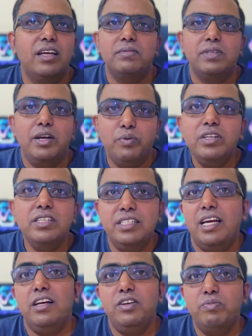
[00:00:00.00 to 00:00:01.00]
I want this
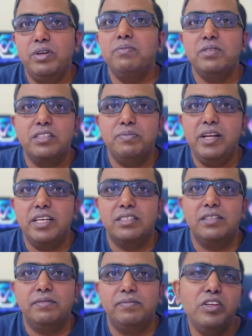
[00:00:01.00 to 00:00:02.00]
channel to become such a place.
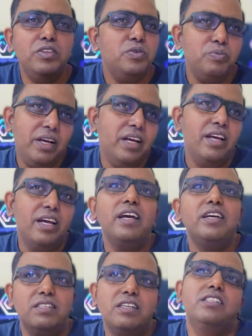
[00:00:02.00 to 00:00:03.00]
You may
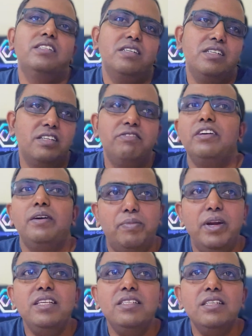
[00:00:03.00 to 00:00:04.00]
search at different
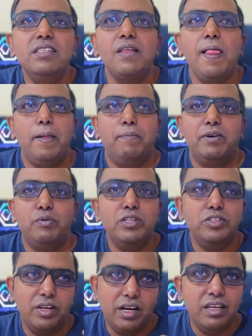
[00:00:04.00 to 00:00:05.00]
places, but
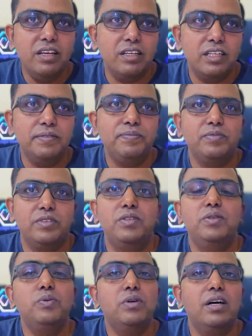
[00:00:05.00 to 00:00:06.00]
once you are here,
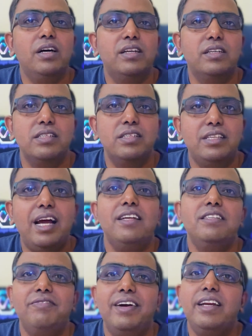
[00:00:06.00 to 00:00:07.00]
you are
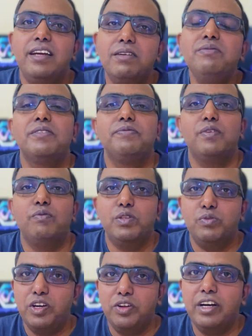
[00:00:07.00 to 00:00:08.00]
satisfied enough with
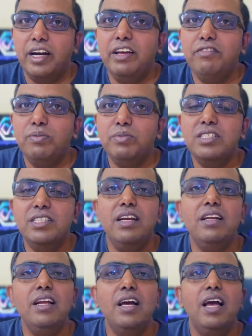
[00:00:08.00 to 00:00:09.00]
what you're getting from this
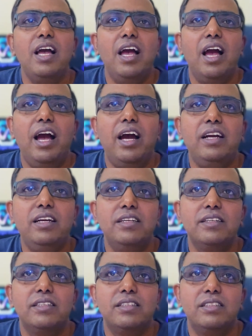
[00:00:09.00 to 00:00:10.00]
channel, and
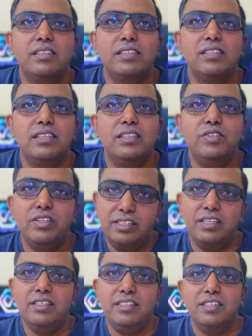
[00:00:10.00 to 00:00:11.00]
your
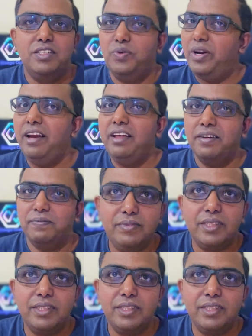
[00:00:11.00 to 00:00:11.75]
search should end here.